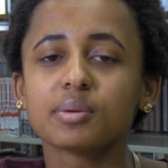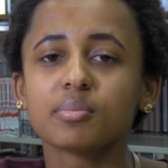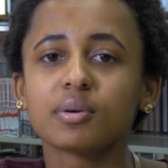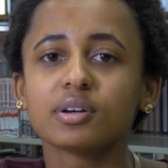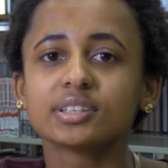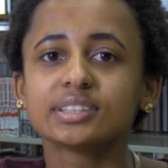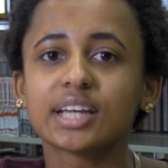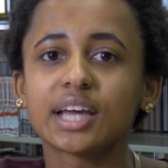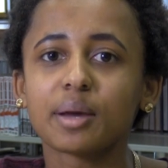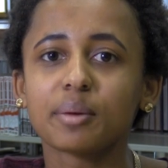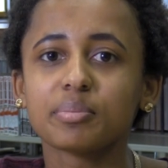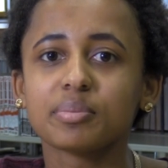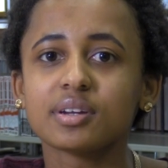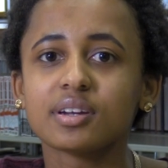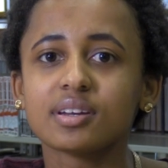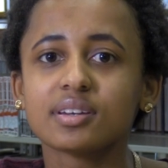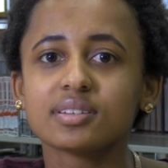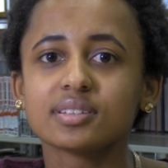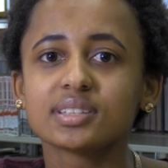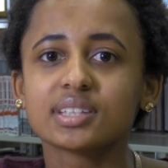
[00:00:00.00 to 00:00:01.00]
most
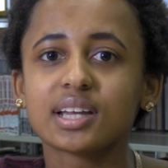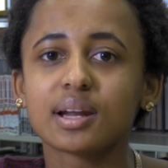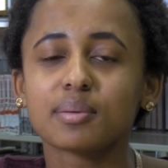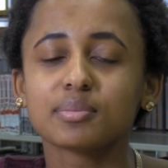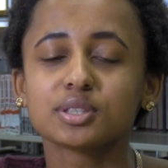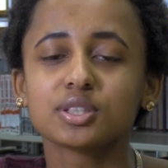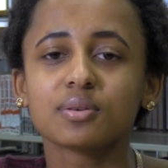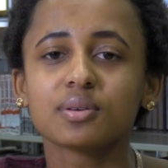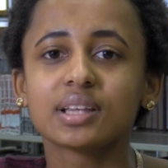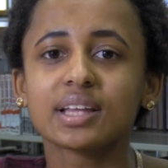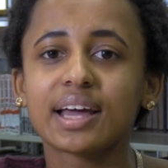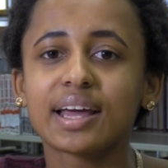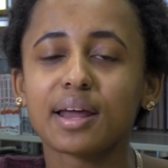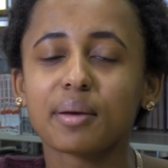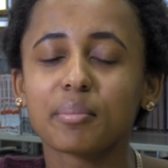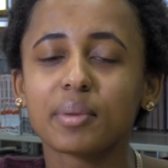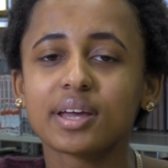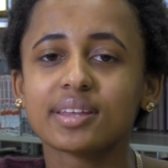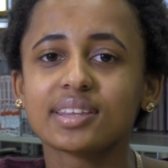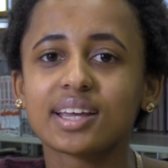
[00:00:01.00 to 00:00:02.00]
happiness, and I'm so glad I
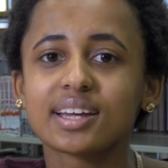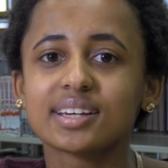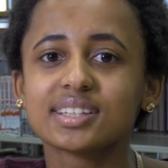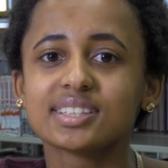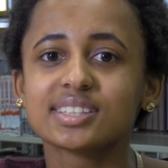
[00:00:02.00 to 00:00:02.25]
made that